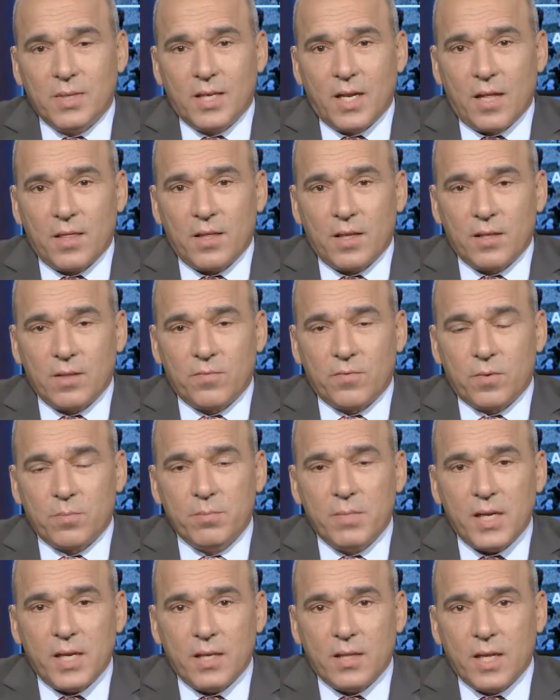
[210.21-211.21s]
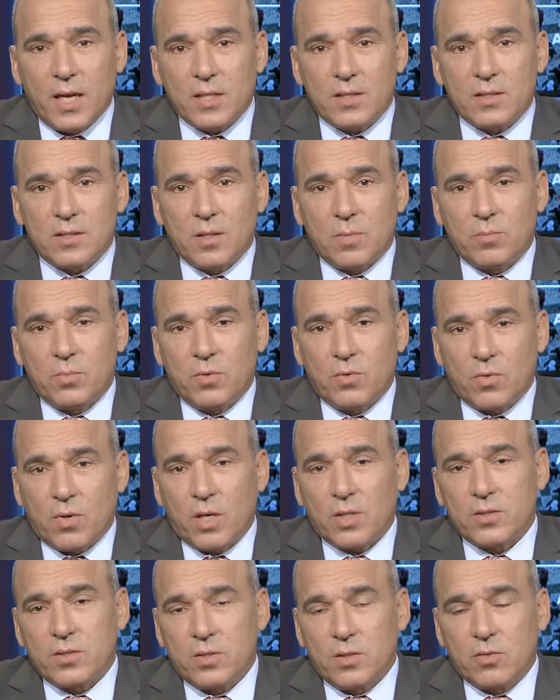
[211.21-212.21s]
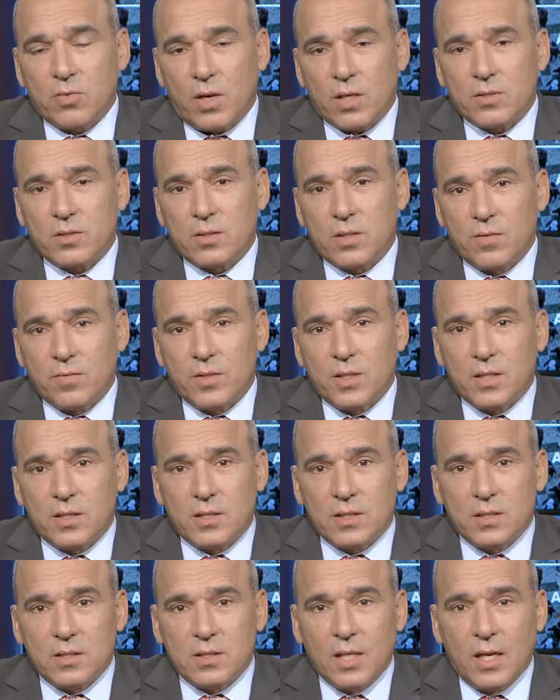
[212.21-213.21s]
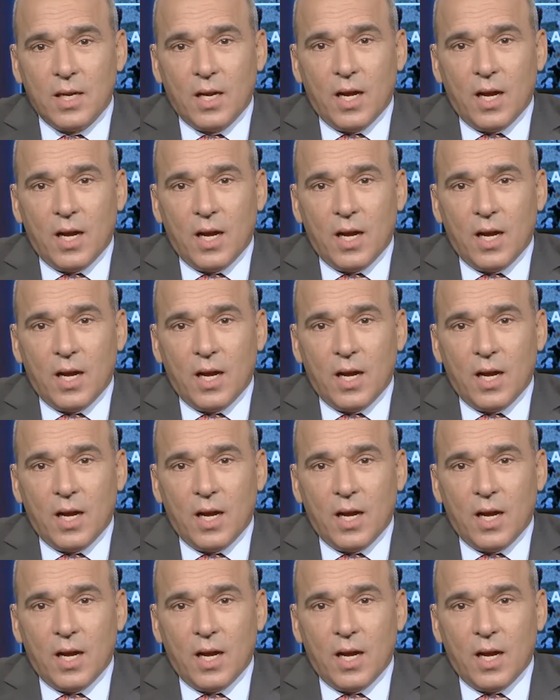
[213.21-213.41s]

And I think for me, that's the crux, crux of this is